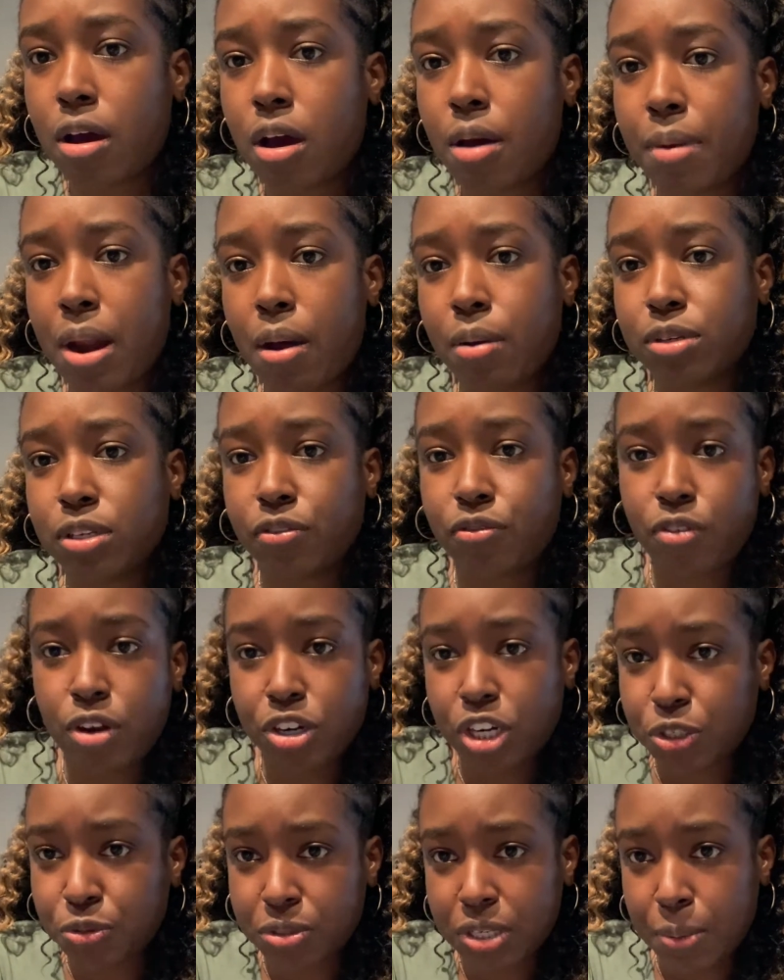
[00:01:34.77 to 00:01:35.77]
Now I was a front
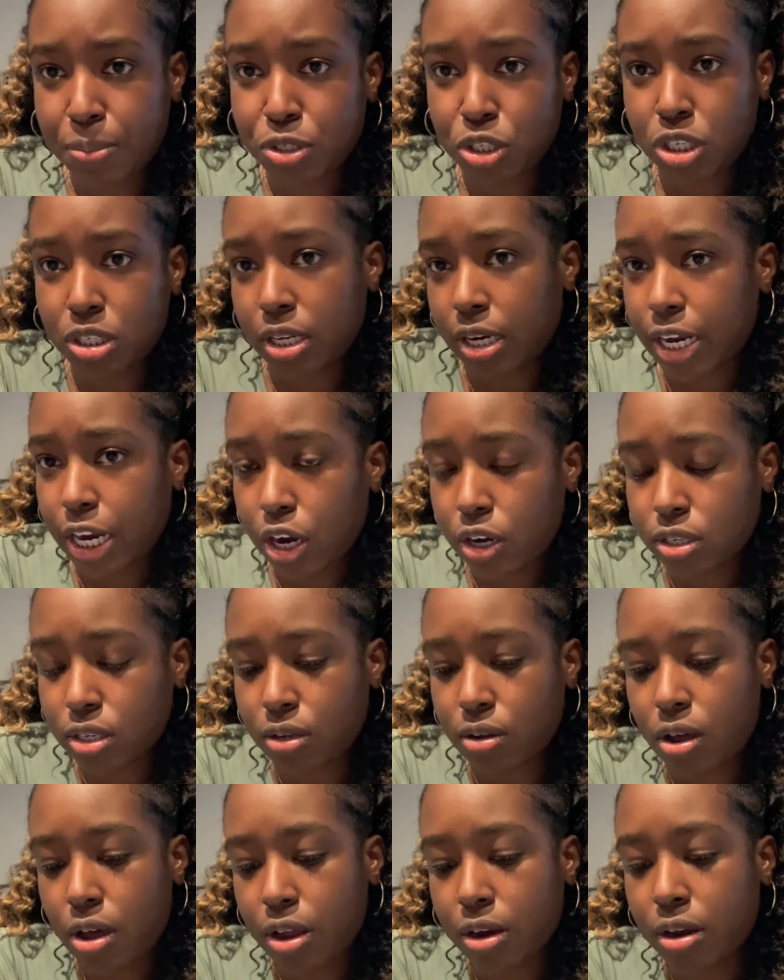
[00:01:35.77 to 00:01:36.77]
desk receptionist at a hair
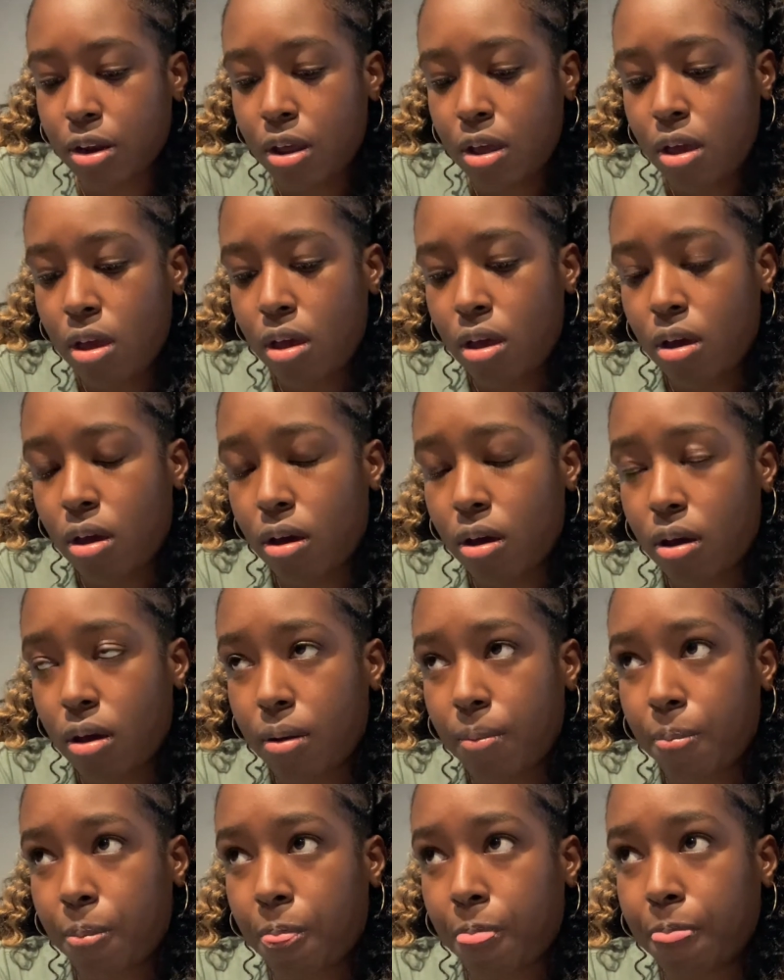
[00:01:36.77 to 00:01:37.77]
salon,
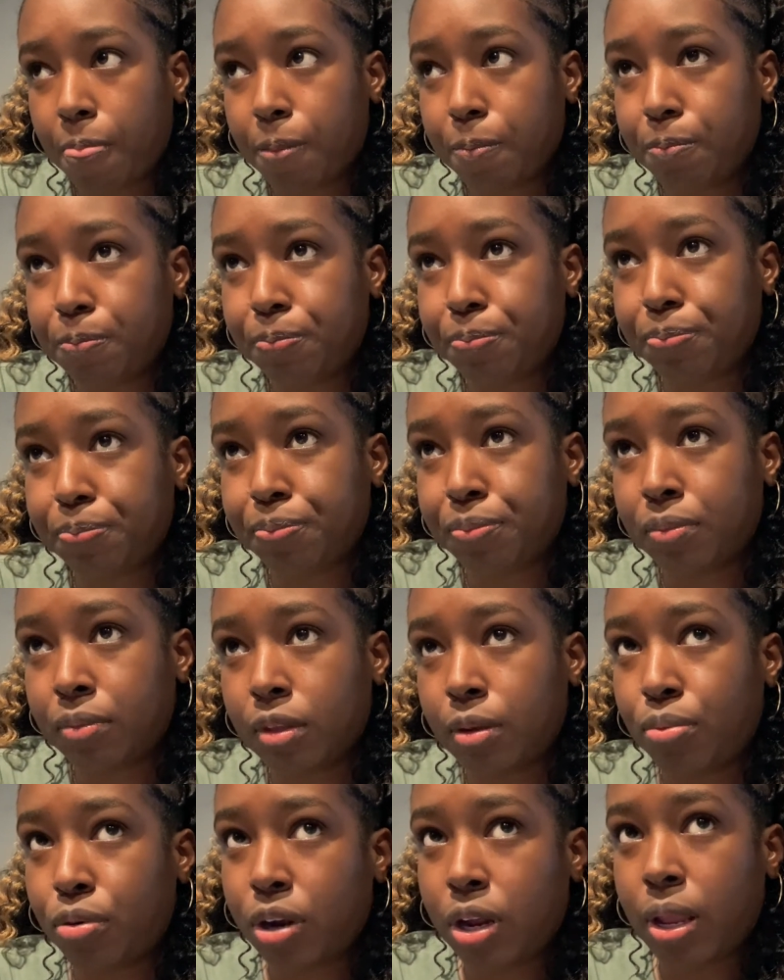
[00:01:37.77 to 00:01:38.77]
a
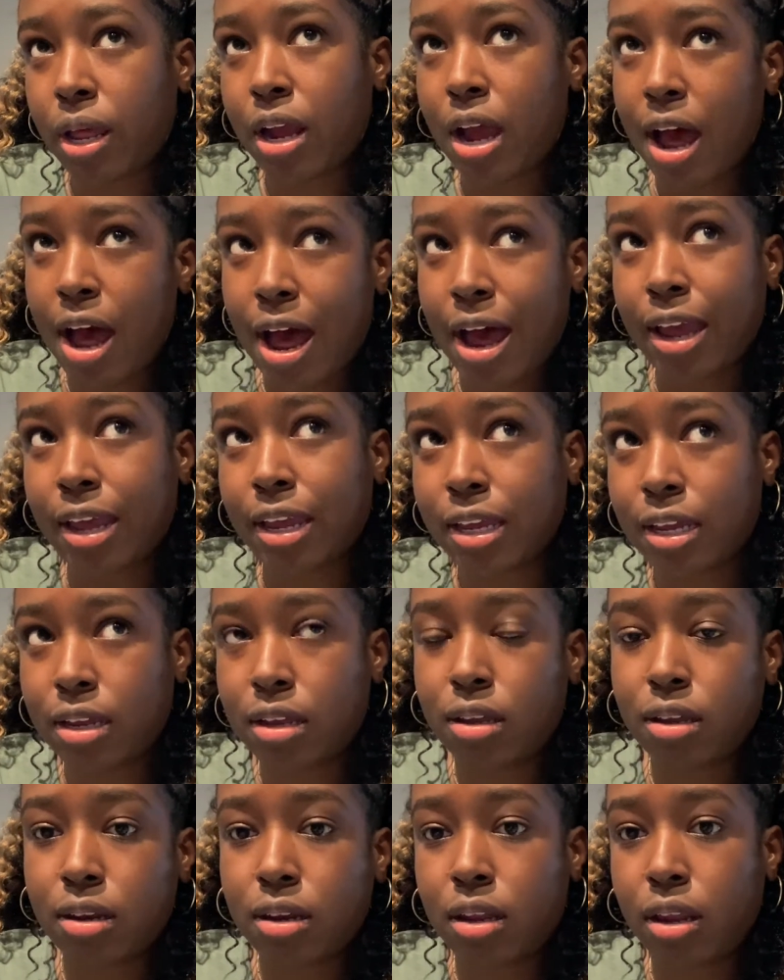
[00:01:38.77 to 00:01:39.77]
pretty like
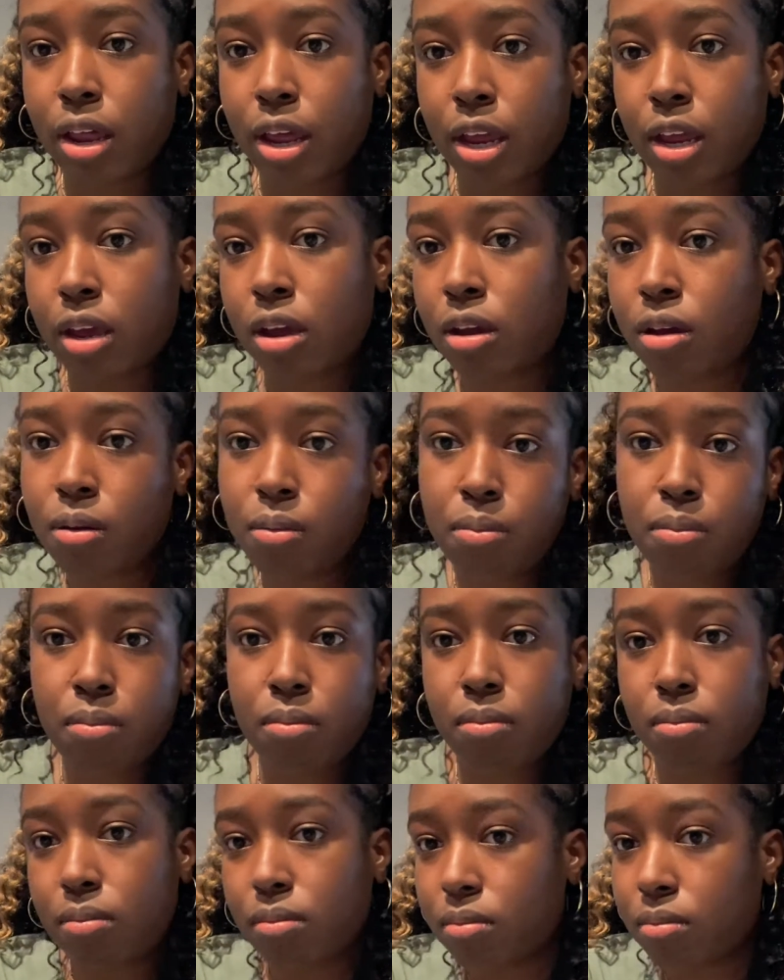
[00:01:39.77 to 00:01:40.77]
high-end like
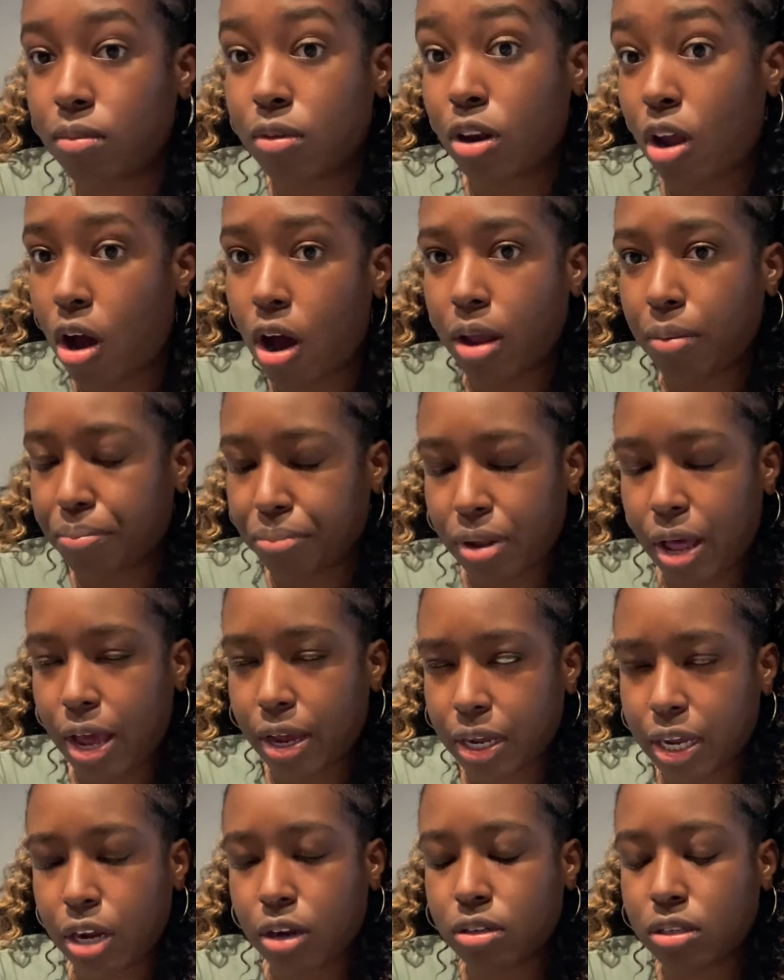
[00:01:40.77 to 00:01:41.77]

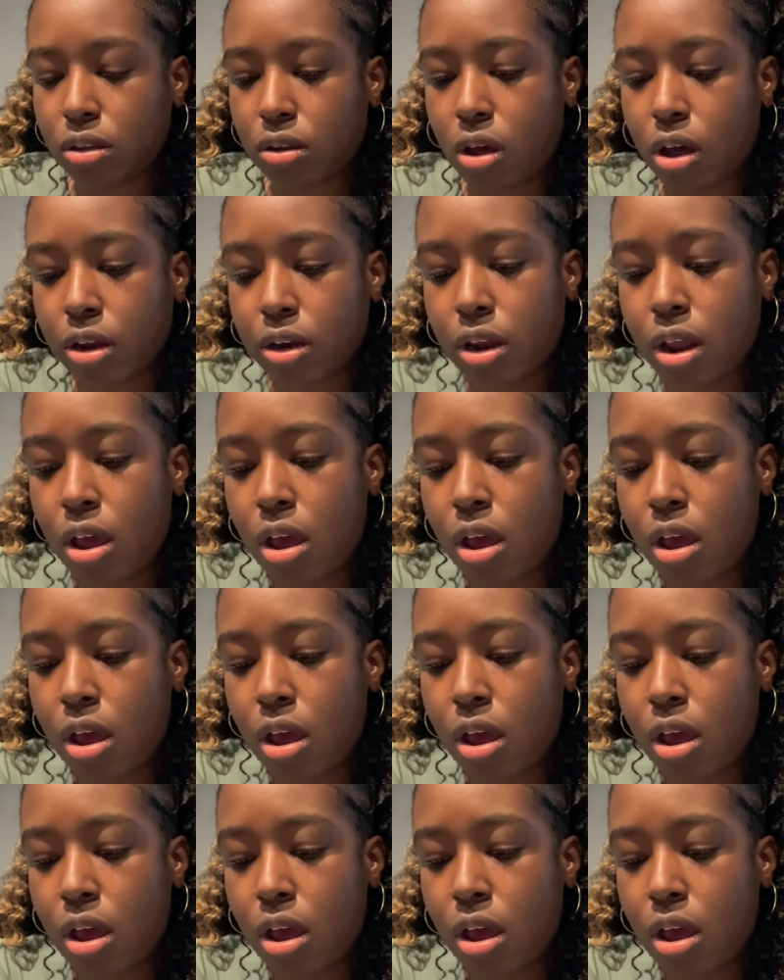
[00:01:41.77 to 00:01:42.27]
non-black hair salon.